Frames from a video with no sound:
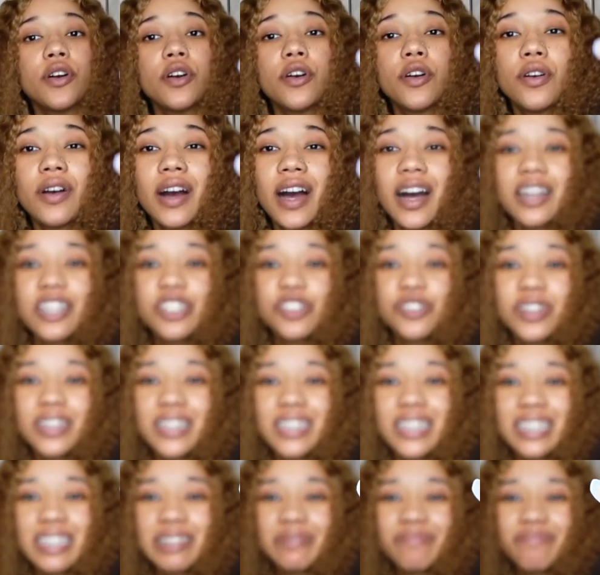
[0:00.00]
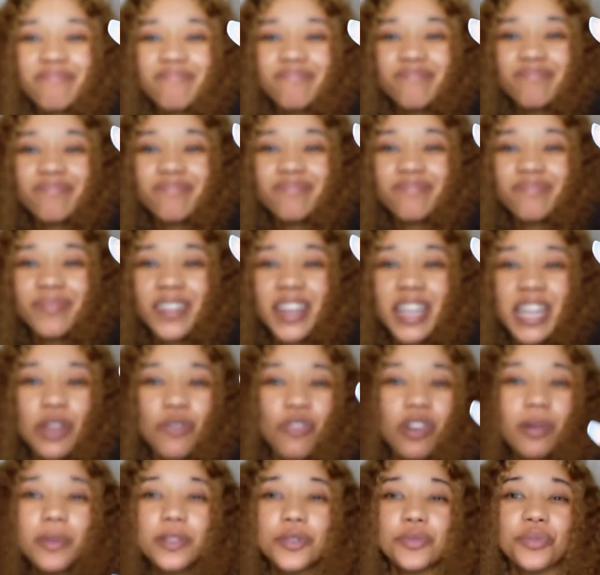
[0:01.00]
I drink it mm,
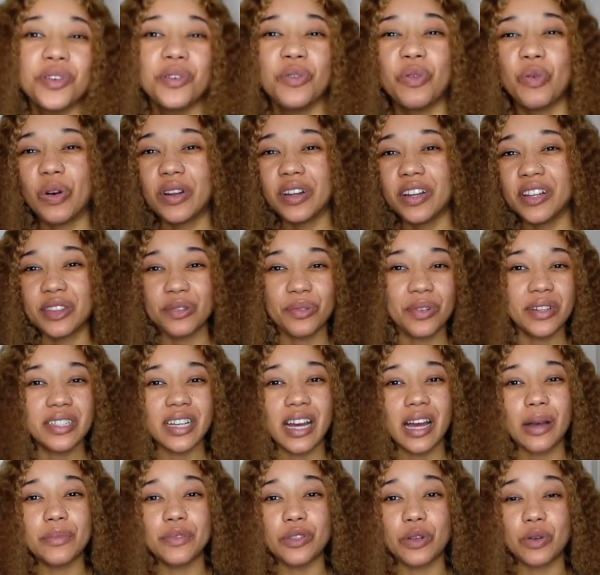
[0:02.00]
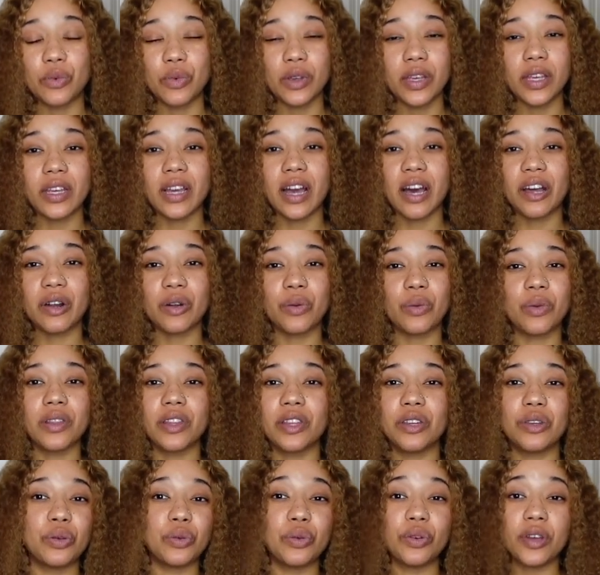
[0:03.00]
anywhere between one to three times a week. I don't
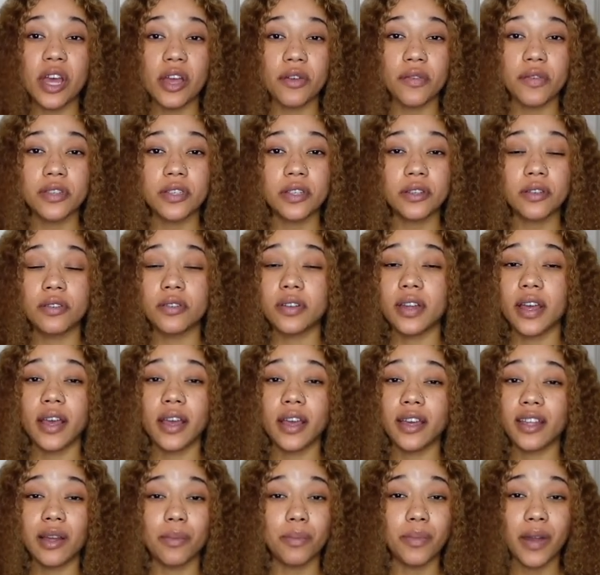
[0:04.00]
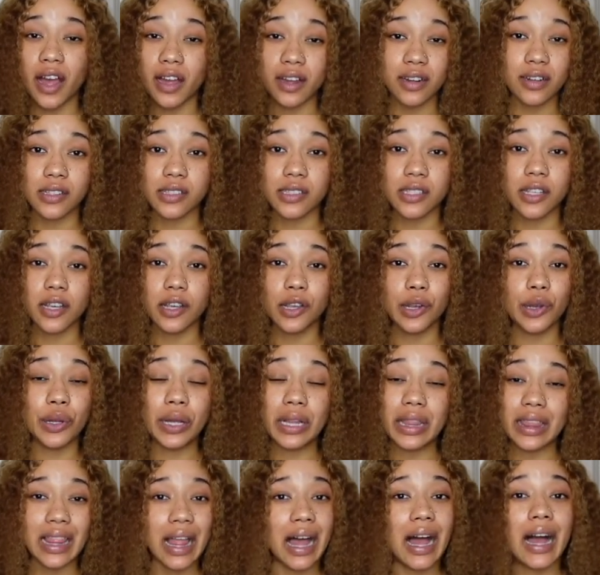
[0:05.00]
really do it every single day and I'm not gonna sit here
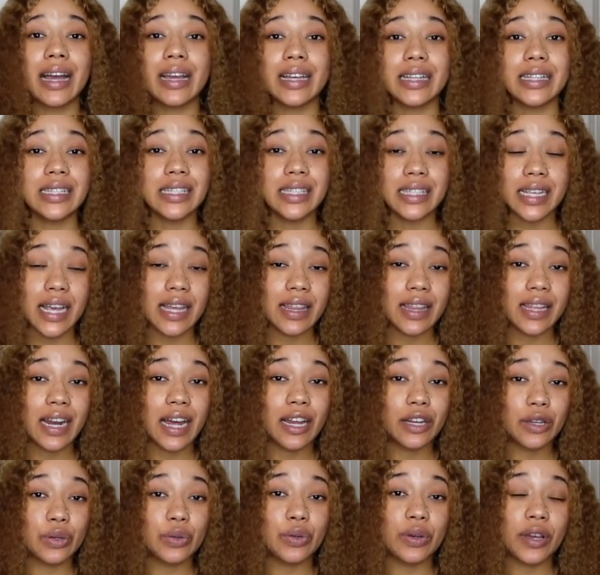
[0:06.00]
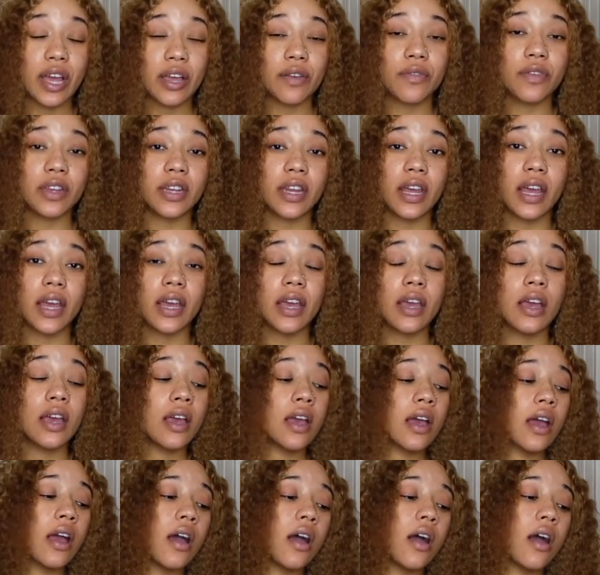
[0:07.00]
and lie and say that I do it every day.
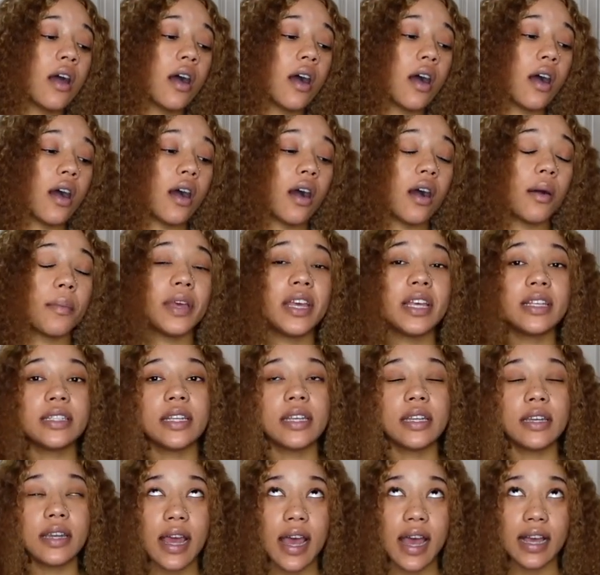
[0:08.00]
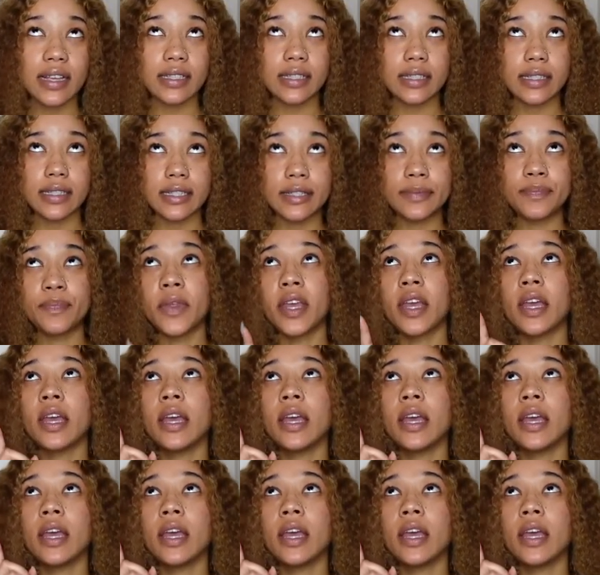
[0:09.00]
Um, is it nasty?